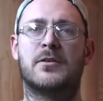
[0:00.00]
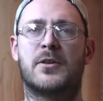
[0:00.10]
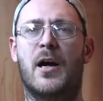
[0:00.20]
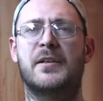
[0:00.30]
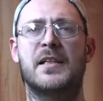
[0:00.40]

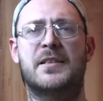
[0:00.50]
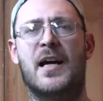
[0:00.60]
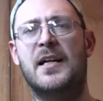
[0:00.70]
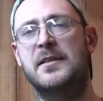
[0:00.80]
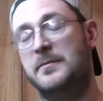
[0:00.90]
So I
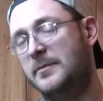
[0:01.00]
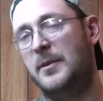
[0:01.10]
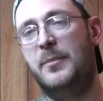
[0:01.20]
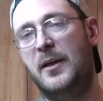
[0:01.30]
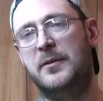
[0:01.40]
decided
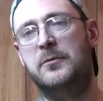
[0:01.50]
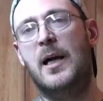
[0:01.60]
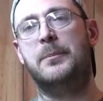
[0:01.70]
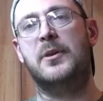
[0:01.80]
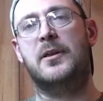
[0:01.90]
to build a
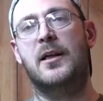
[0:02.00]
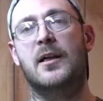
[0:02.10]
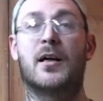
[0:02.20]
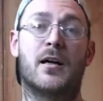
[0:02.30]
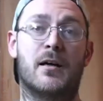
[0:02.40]

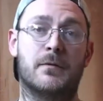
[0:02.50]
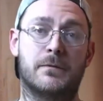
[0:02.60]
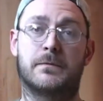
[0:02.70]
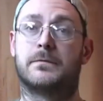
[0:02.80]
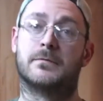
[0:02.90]
replica
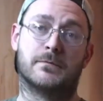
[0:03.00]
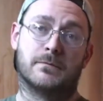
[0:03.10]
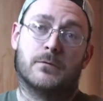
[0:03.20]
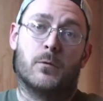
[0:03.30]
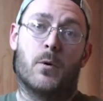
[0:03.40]
of
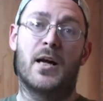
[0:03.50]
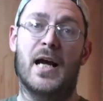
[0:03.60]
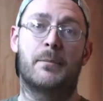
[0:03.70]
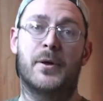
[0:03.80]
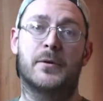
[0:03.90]
what
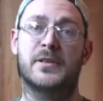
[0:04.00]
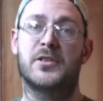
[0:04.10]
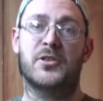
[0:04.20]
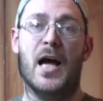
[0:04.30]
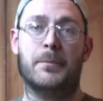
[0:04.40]
I built
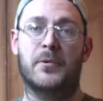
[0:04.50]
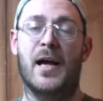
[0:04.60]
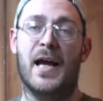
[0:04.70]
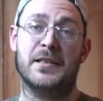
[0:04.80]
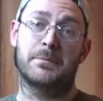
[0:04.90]
in shop
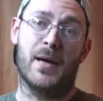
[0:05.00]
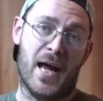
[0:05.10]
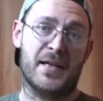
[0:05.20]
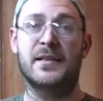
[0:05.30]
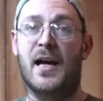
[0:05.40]
class
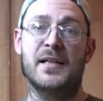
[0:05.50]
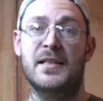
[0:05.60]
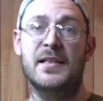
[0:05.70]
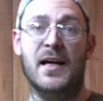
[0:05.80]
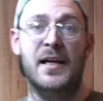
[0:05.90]
back in
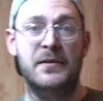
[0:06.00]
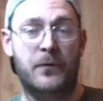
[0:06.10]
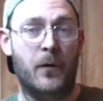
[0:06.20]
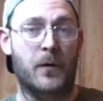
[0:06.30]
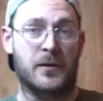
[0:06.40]

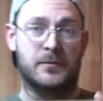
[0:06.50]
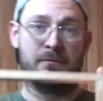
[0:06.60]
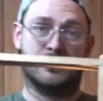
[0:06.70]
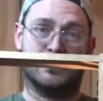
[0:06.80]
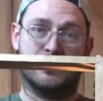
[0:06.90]
1994.
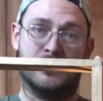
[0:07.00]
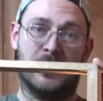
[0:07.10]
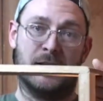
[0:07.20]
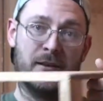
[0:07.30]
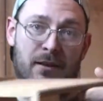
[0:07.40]

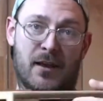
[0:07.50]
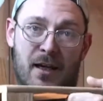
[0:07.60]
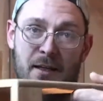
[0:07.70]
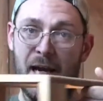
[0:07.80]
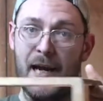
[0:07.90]

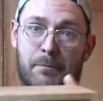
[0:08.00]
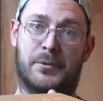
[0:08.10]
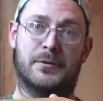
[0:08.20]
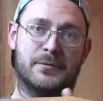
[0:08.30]
A lamp.